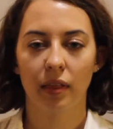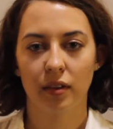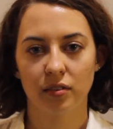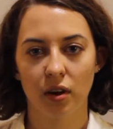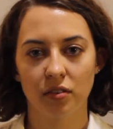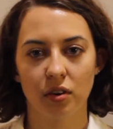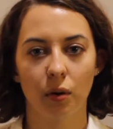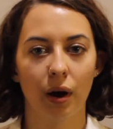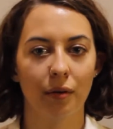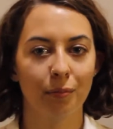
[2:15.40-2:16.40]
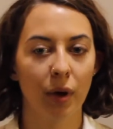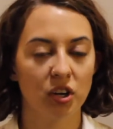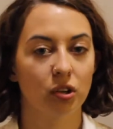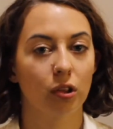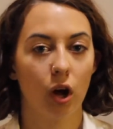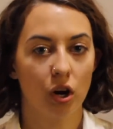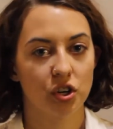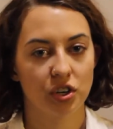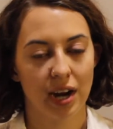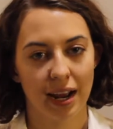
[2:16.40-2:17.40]
there's also a much
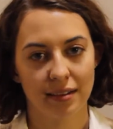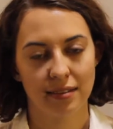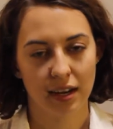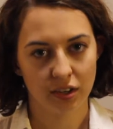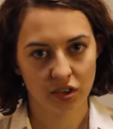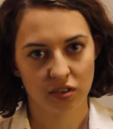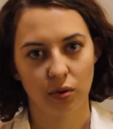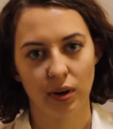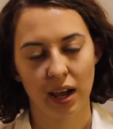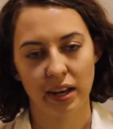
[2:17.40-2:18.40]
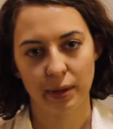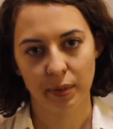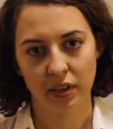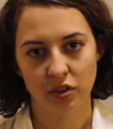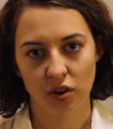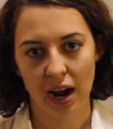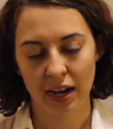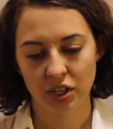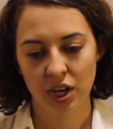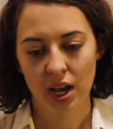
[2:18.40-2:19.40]
larger chance that it's just going to end up in the
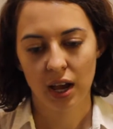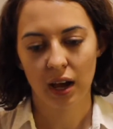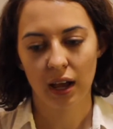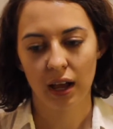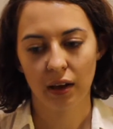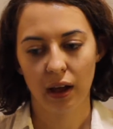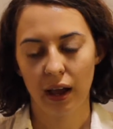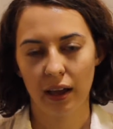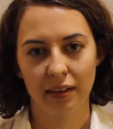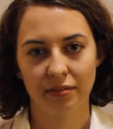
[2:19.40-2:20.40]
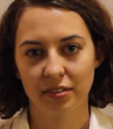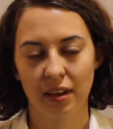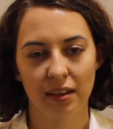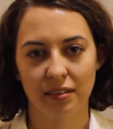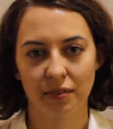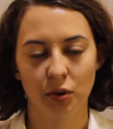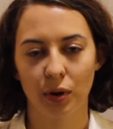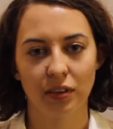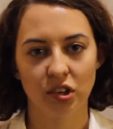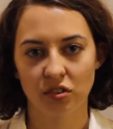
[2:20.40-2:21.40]
trash as if you
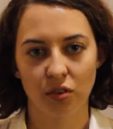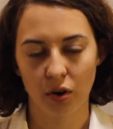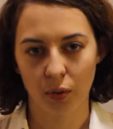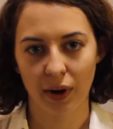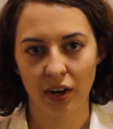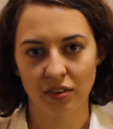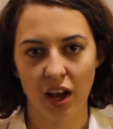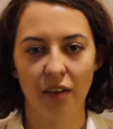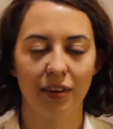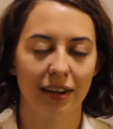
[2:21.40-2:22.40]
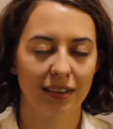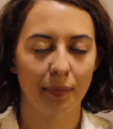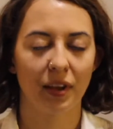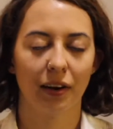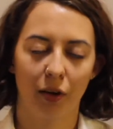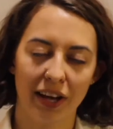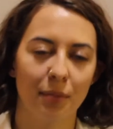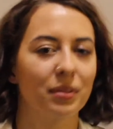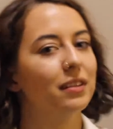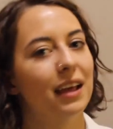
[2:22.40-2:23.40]
had just thrown it away yourself, except that it'll end
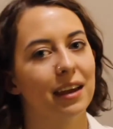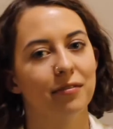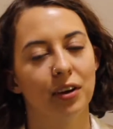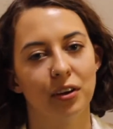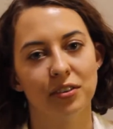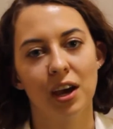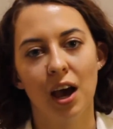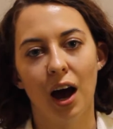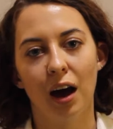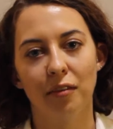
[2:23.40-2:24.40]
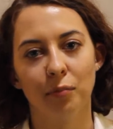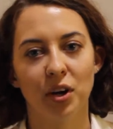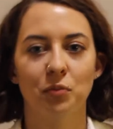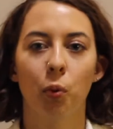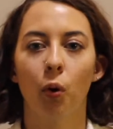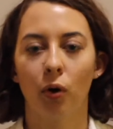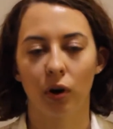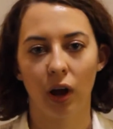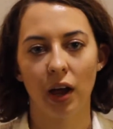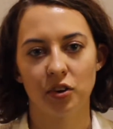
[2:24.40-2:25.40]
up in the landfills of much
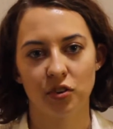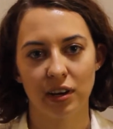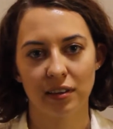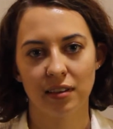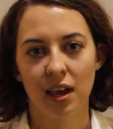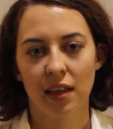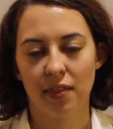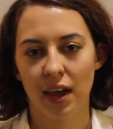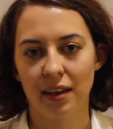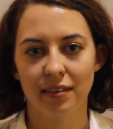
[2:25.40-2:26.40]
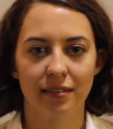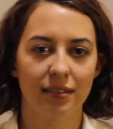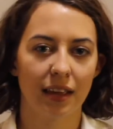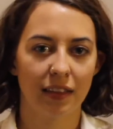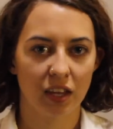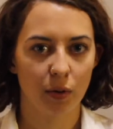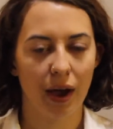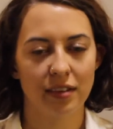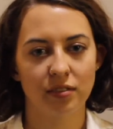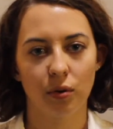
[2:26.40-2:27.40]
poorer countries than, say, the
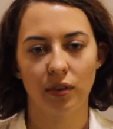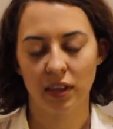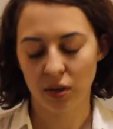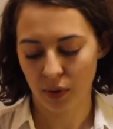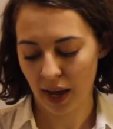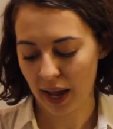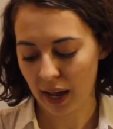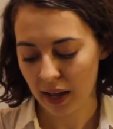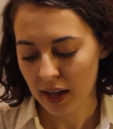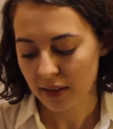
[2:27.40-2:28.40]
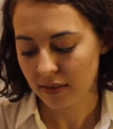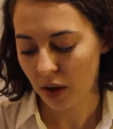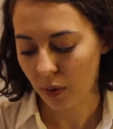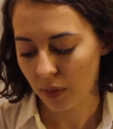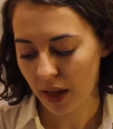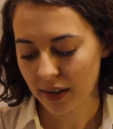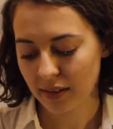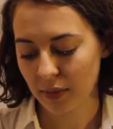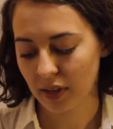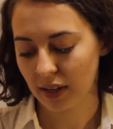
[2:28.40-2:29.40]
US or the UK. So that is
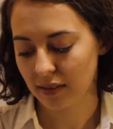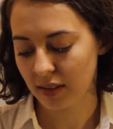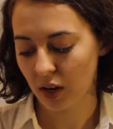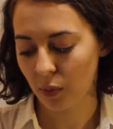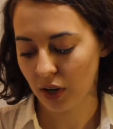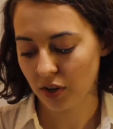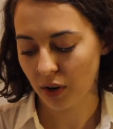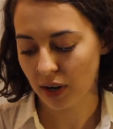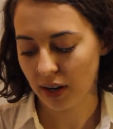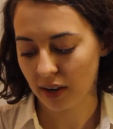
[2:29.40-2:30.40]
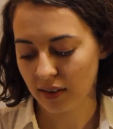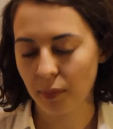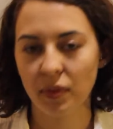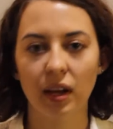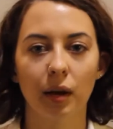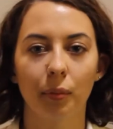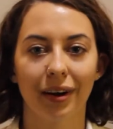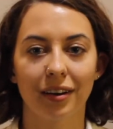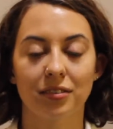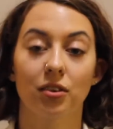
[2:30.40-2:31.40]
something to consider when you're donating something, but
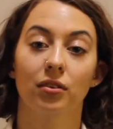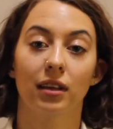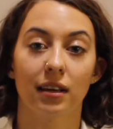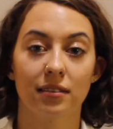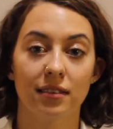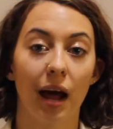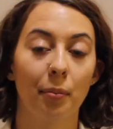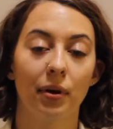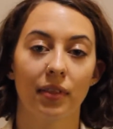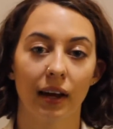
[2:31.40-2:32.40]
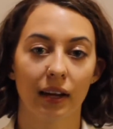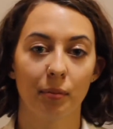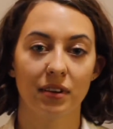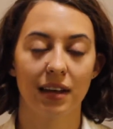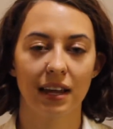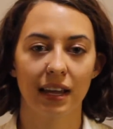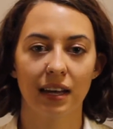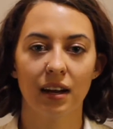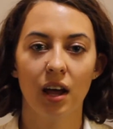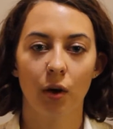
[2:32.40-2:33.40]
it is certainly a step that can be
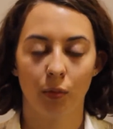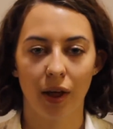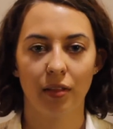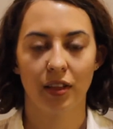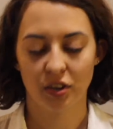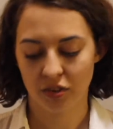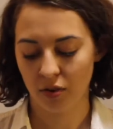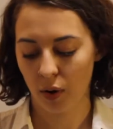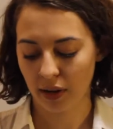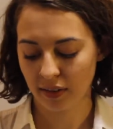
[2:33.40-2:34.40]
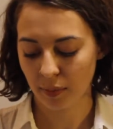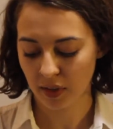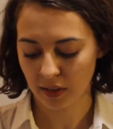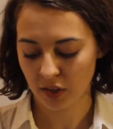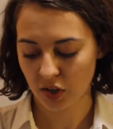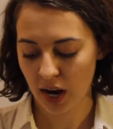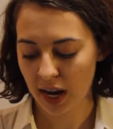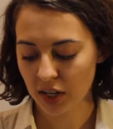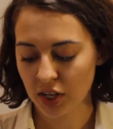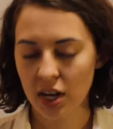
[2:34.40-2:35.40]
taken rather than just throwing something in the
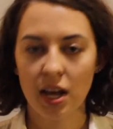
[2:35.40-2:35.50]
trash.